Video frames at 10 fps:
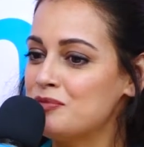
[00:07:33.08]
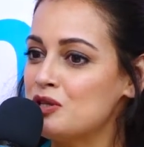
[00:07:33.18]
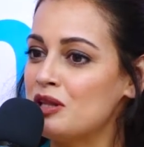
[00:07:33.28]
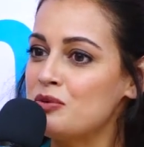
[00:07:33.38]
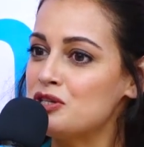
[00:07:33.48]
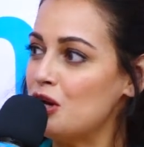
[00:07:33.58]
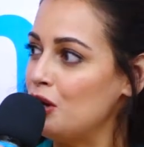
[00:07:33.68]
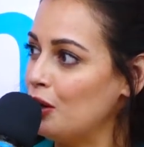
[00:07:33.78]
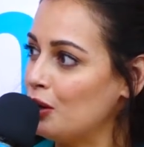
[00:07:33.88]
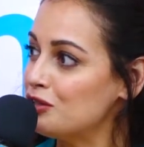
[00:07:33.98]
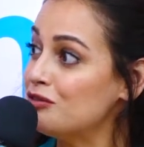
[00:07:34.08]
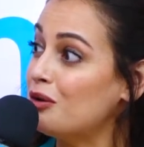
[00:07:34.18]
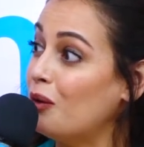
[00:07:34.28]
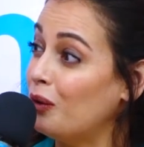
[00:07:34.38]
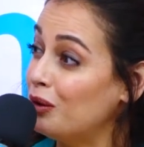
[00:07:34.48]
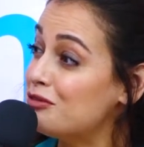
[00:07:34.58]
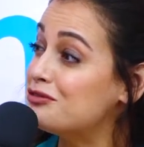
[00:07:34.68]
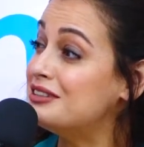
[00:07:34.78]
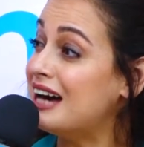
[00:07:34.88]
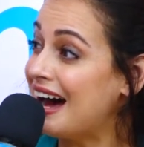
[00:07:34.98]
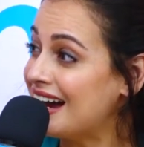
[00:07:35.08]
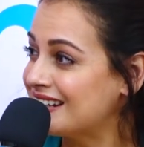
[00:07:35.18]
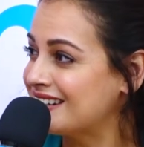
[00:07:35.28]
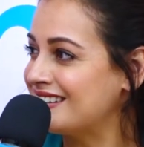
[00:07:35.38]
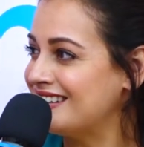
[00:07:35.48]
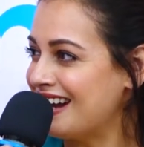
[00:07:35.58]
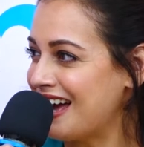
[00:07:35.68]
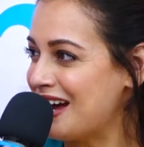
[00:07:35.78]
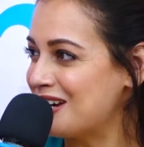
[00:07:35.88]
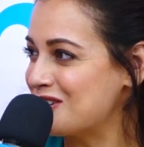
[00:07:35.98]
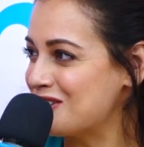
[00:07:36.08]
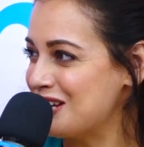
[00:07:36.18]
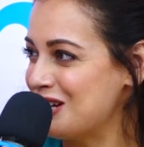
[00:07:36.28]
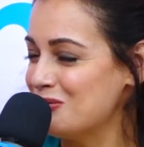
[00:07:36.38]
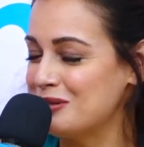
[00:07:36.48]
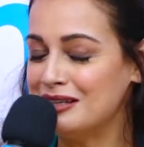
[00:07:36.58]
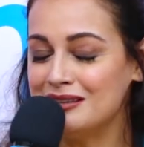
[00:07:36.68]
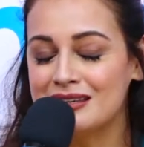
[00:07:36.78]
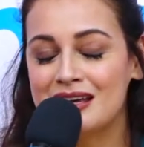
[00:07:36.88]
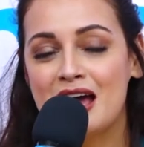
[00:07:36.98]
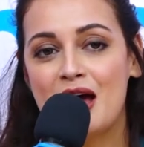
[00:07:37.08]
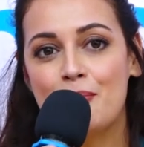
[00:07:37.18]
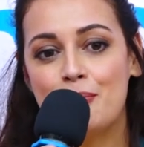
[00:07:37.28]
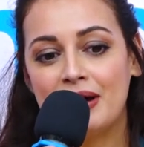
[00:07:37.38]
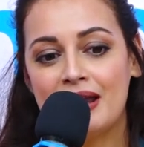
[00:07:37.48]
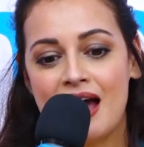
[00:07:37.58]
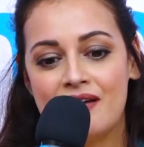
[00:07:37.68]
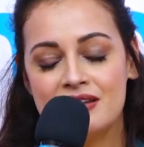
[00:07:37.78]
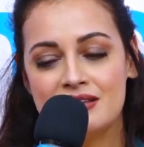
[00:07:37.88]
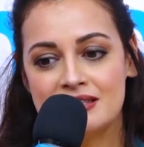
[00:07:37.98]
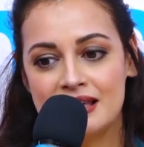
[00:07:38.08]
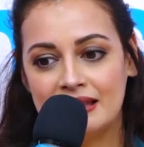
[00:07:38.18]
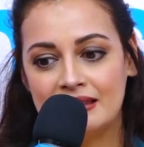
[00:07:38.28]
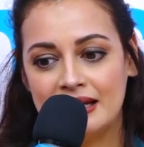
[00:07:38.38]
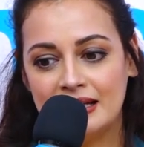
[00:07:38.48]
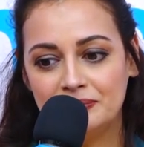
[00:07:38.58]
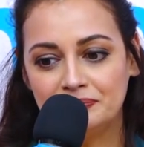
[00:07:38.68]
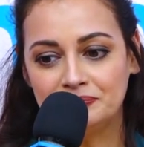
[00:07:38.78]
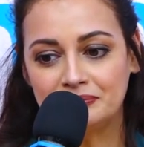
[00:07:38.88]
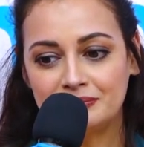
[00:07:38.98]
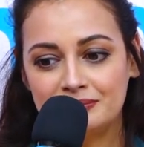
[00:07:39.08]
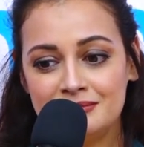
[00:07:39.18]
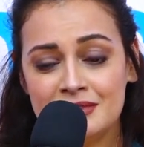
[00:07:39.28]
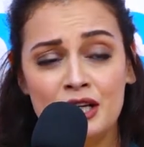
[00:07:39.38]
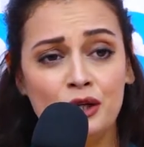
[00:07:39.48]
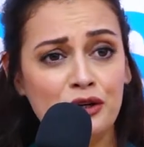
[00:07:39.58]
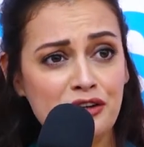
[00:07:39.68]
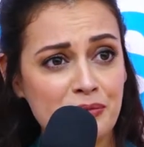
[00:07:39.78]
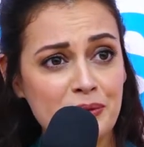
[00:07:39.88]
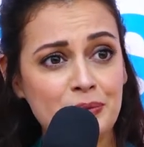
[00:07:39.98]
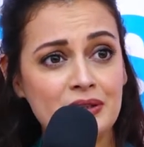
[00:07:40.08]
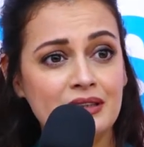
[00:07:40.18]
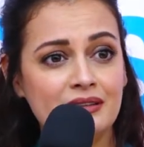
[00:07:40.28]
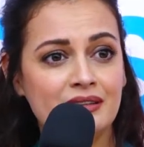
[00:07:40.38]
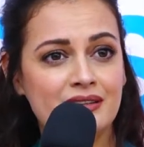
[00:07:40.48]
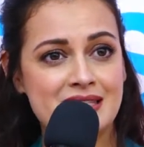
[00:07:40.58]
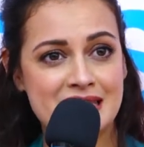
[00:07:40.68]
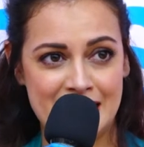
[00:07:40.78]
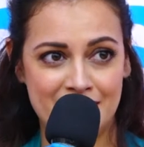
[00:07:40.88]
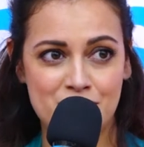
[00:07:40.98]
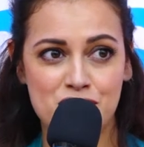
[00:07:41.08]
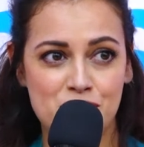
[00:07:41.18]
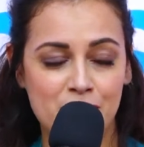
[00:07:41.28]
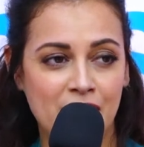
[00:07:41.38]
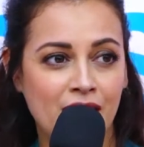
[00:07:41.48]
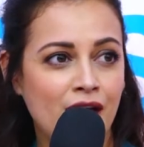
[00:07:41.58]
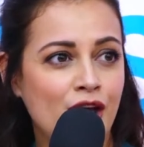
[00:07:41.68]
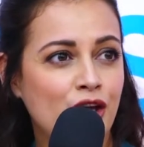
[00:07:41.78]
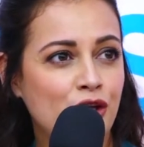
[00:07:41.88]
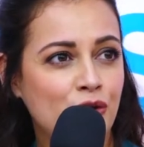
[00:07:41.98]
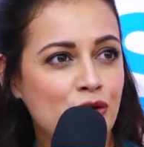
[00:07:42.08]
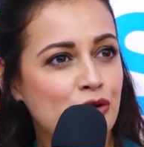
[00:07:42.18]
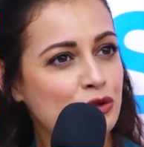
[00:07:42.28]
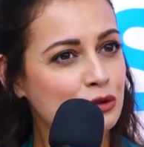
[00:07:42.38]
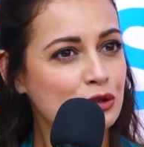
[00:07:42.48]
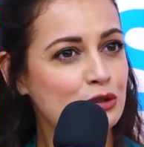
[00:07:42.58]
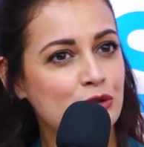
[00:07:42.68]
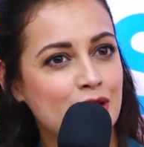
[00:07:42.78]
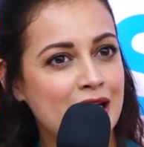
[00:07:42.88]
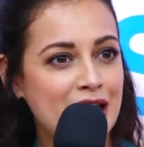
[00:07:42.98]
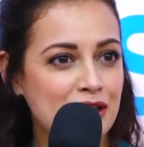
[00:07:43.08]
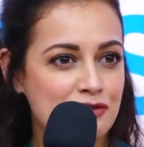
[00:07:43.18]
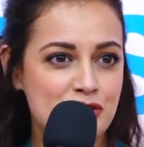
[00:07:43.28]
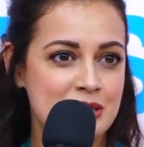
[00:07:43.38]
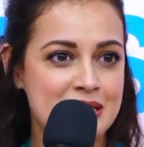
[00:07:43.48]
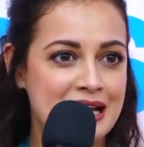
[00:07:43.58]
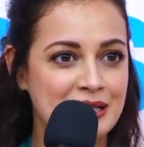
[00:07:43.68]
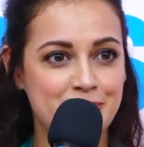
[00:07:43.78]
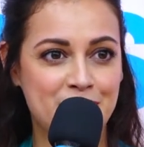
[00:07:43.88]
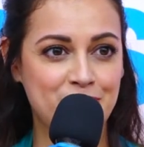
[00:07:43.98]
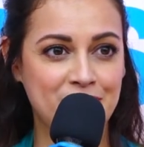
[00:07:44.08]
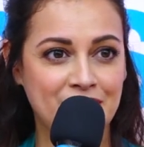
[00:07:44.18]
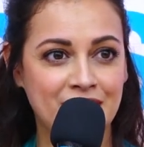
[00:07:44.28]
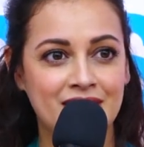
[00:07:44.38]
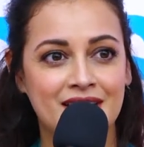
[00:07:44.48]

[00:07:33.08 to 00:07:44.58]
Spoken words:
So there was a lot of all of that that I had to deal with. But having said that, a lot of people say this to me, you know, you don't look like you've just had a baby,